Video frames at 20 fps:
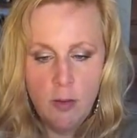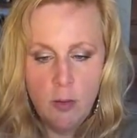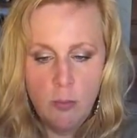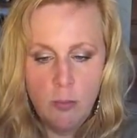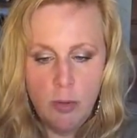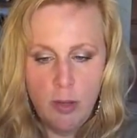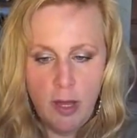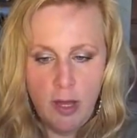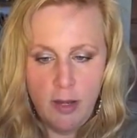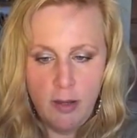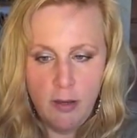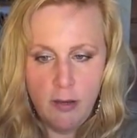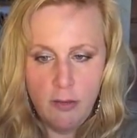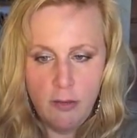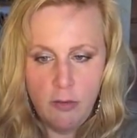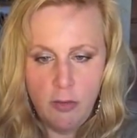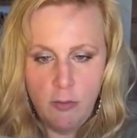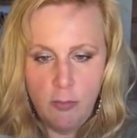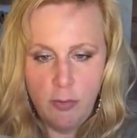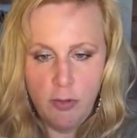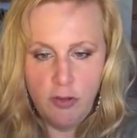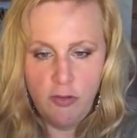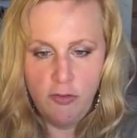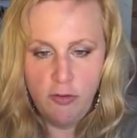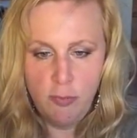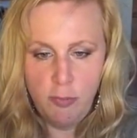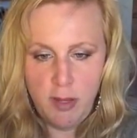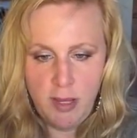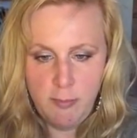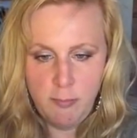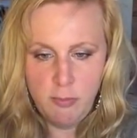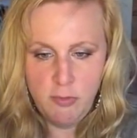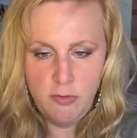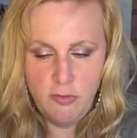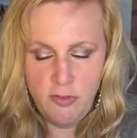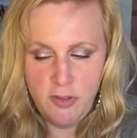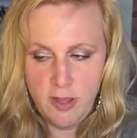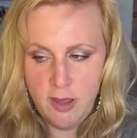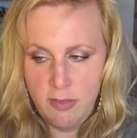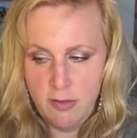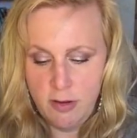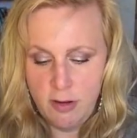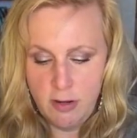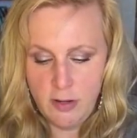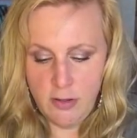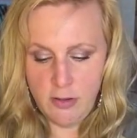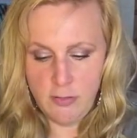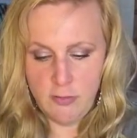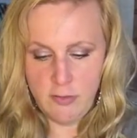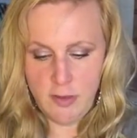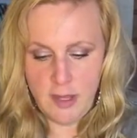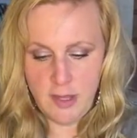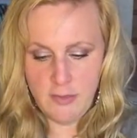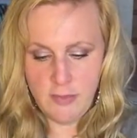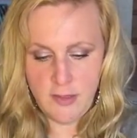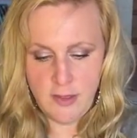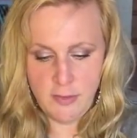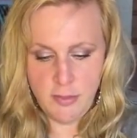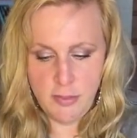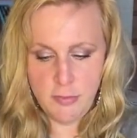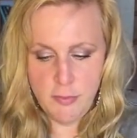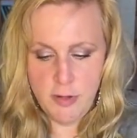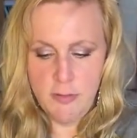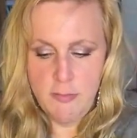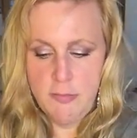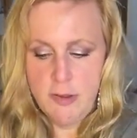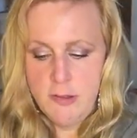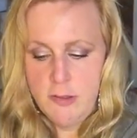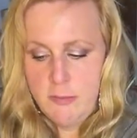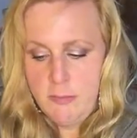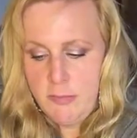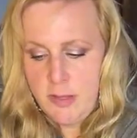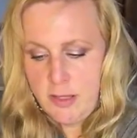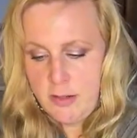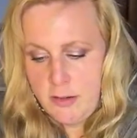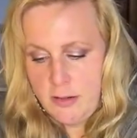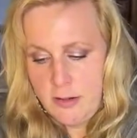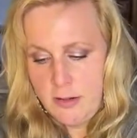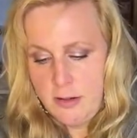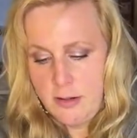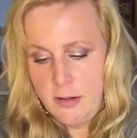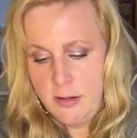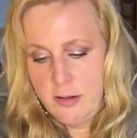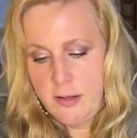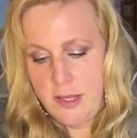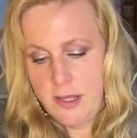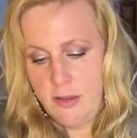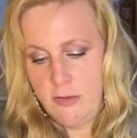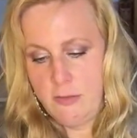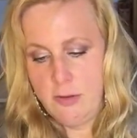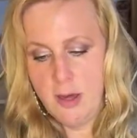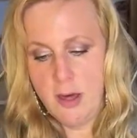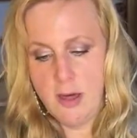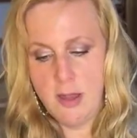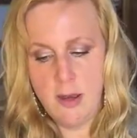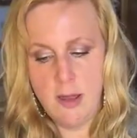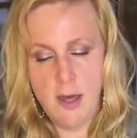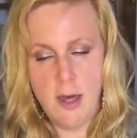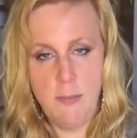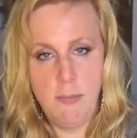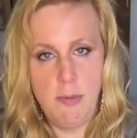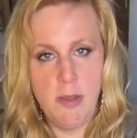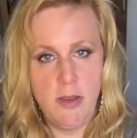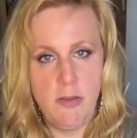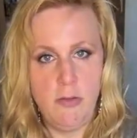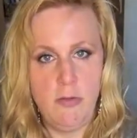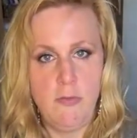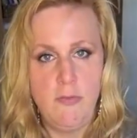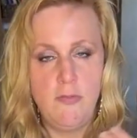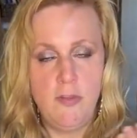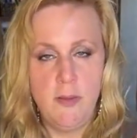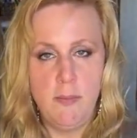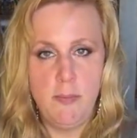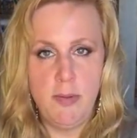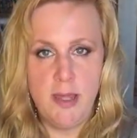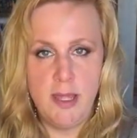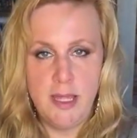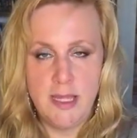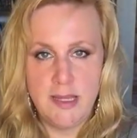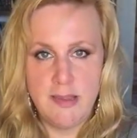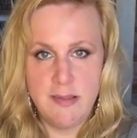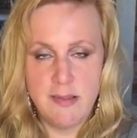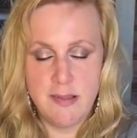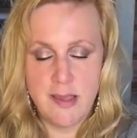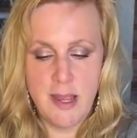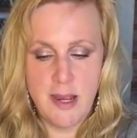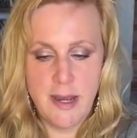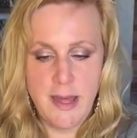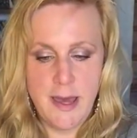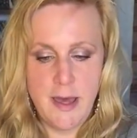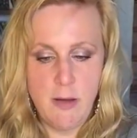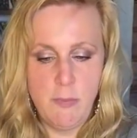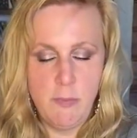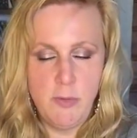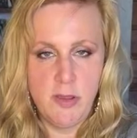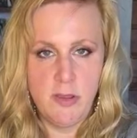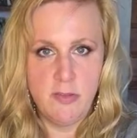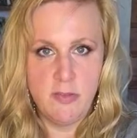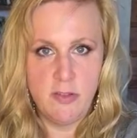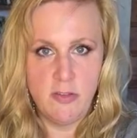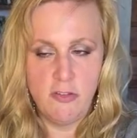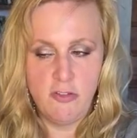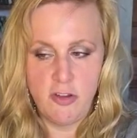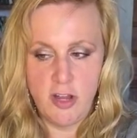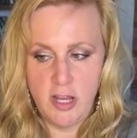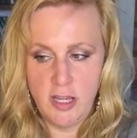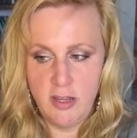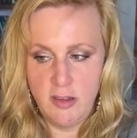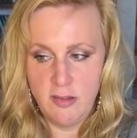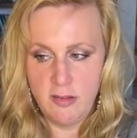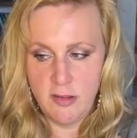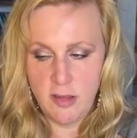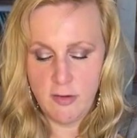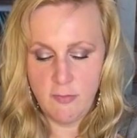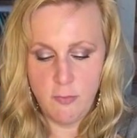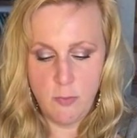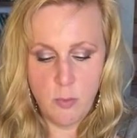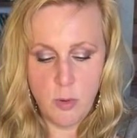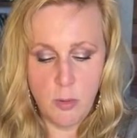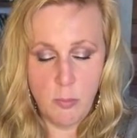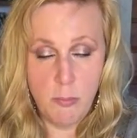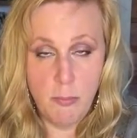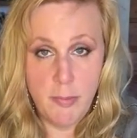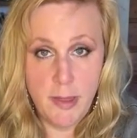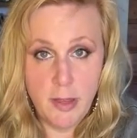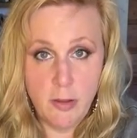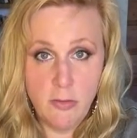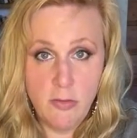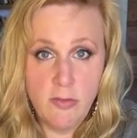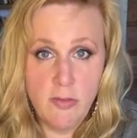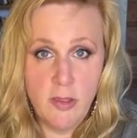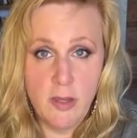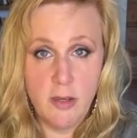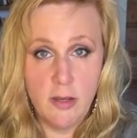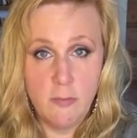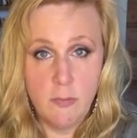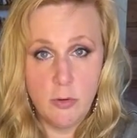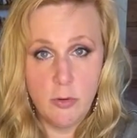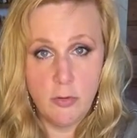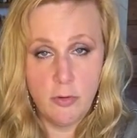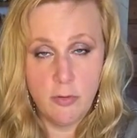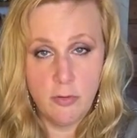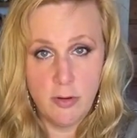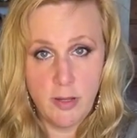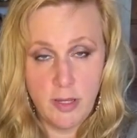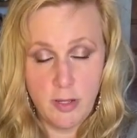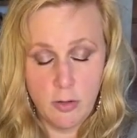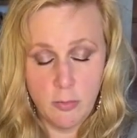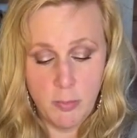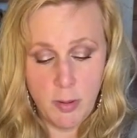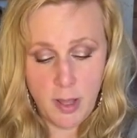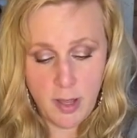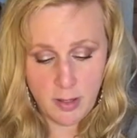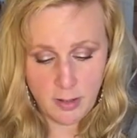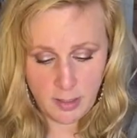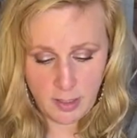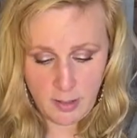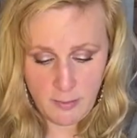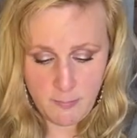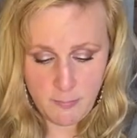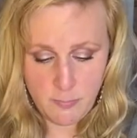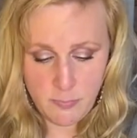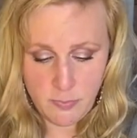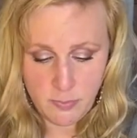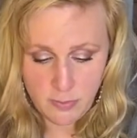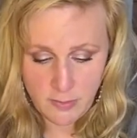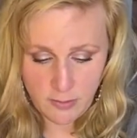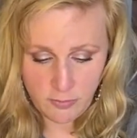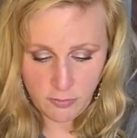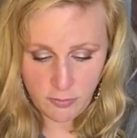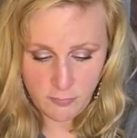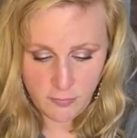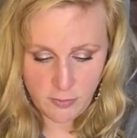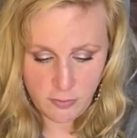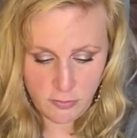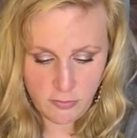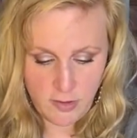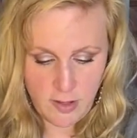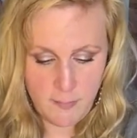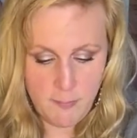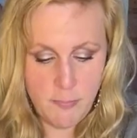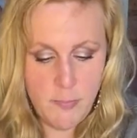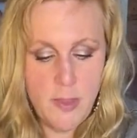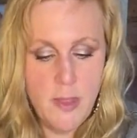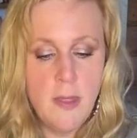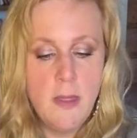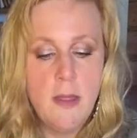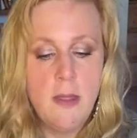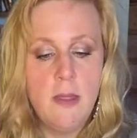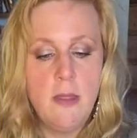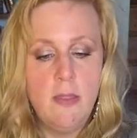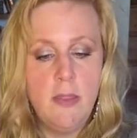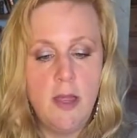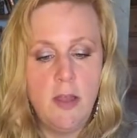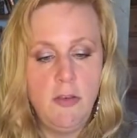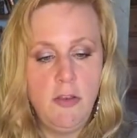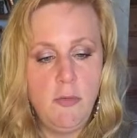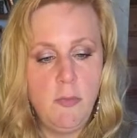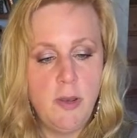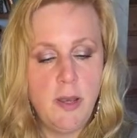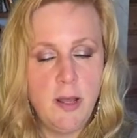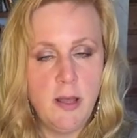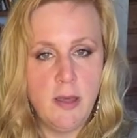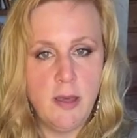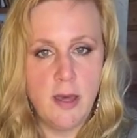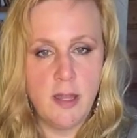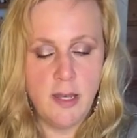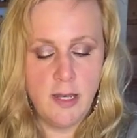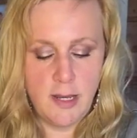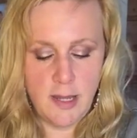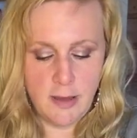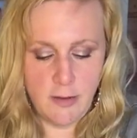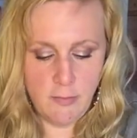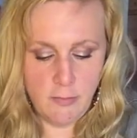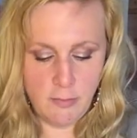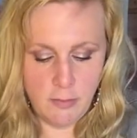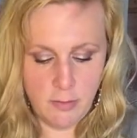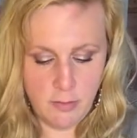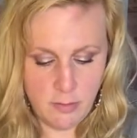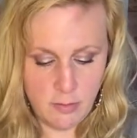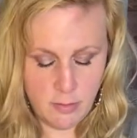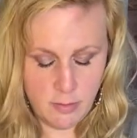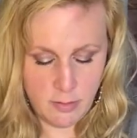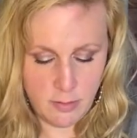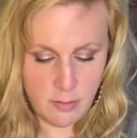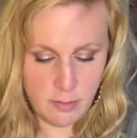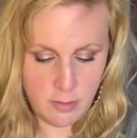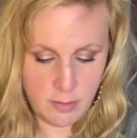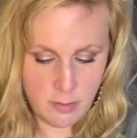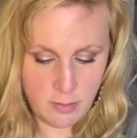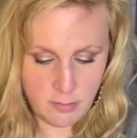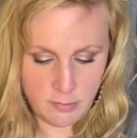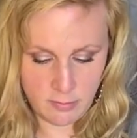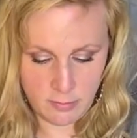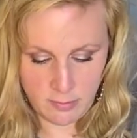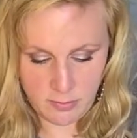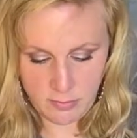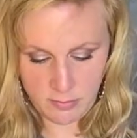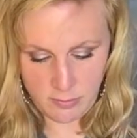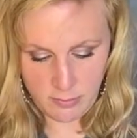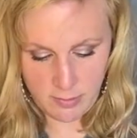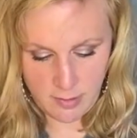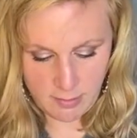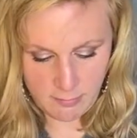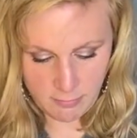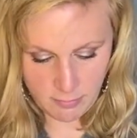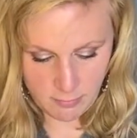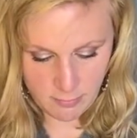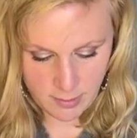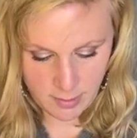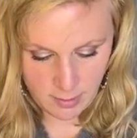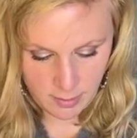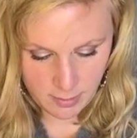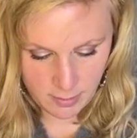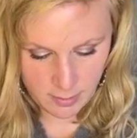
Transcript: But you put your papers together, you take that 3mm that you cut up and you flip it inside out because the shiny stuff won't melt and it will create your pocket. That's your first step. Then you want to cut it out. So let's do that real quick.